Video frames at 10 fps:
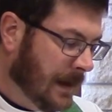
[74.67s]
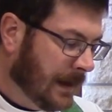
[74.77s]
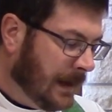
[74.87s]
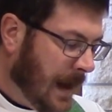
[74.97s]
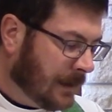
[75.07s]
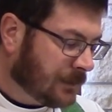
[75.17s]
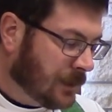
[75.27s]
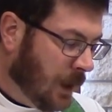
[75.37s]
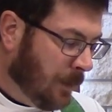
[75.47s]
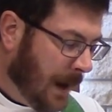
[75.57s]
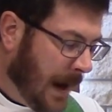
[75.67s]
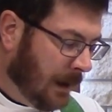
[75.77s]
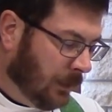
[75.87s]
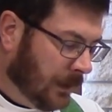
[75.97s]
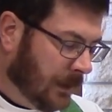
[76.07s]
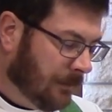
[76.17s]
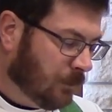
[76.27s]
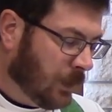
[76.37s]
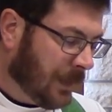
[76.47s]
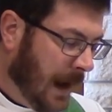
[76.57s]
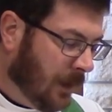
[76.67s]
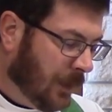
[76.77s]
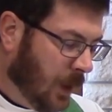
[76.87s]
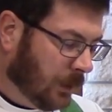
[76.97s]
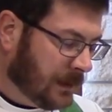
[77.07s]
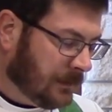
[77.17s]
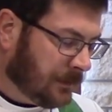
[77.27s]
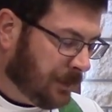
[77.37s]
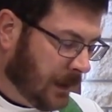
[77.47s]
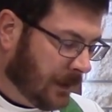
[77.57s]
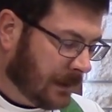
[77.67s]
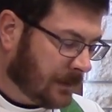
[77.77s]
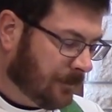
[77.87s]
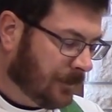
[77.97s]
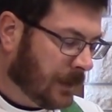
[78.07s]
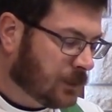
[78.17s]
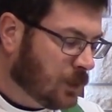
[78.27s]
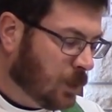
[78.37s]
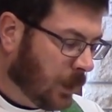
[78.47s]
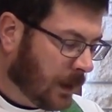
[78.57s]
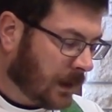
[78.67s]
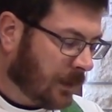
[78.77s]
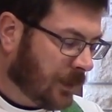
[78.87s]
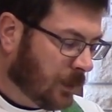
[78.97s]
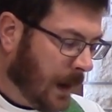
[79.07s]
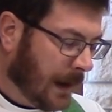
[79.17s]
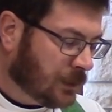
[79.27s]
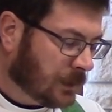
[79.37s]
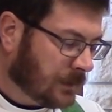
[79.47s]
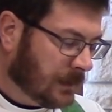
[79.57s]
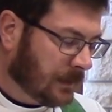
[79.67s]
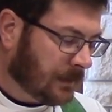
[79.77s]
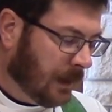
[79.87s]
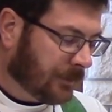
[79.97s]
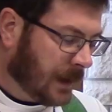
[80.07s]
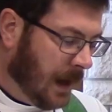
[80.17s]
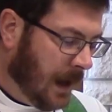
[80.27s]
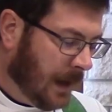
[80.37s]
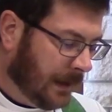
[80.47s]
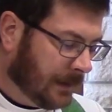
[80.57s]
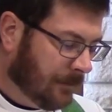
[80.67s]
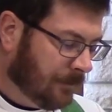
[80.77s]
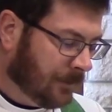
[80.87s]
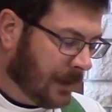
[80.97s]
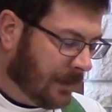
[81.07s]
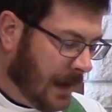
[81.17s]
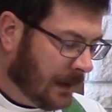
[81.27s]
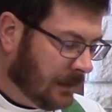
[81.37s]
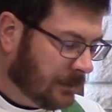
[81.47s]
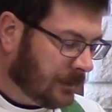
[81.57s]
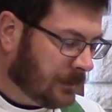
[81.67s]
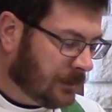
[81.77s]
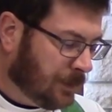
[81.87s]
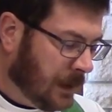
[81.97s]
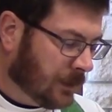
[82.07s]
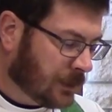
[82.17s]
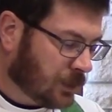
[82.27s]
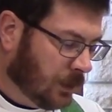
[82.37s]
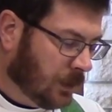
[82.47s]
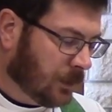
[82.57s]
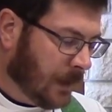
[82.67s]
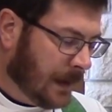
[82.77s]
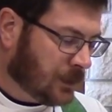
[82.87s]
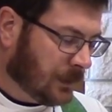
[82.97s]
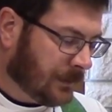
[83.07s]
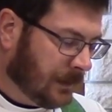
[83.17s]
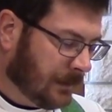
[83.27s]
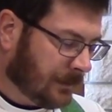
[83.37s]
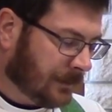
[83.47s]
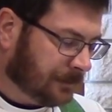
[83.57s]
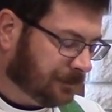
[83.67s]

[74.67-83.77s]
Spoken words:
It has no power without the Holy Spirit to work the righteousness of God, that is, spiritual righteousness.